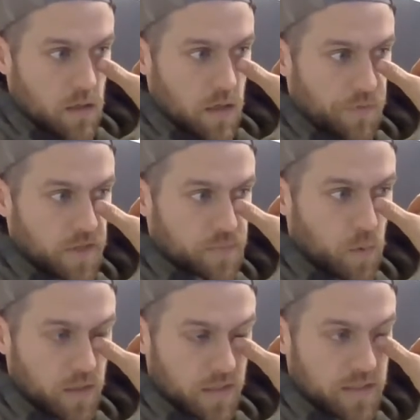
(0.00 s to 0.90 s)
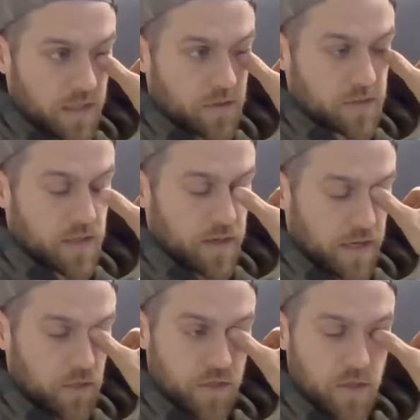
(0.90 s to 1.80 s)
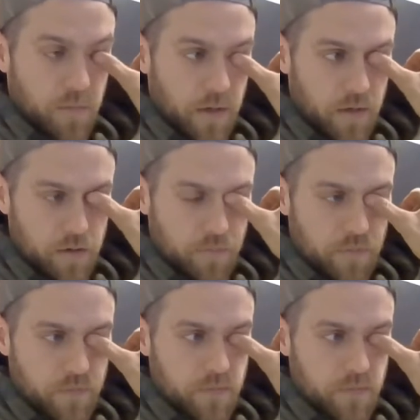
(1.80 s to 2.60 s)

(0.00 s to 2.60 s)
this point, like 10 years in, I can look in the mirror